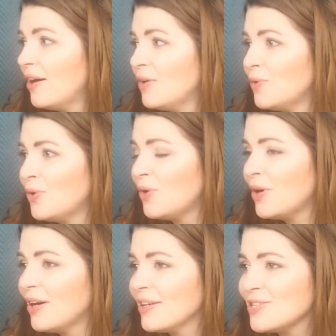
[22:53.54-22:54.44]

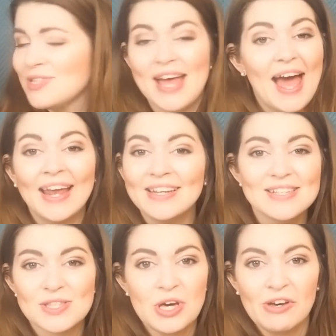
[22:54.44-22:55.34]
or any
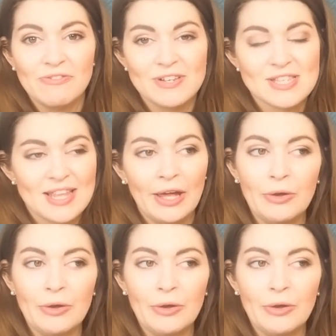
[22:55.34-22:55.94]
surface that